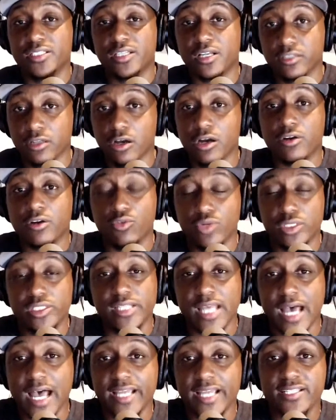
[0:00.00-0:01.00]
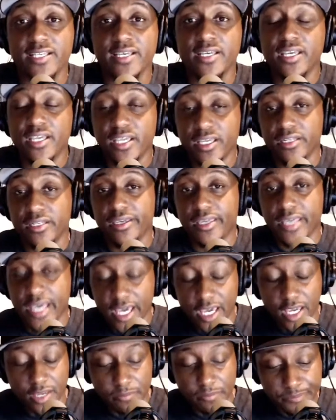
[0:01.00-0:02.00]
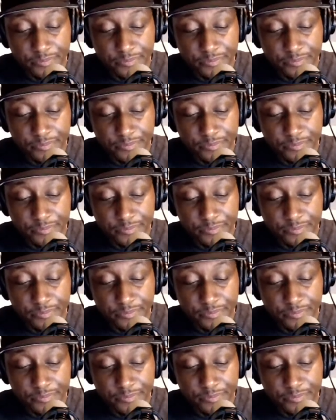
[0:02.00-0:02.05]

Clark was not in the game.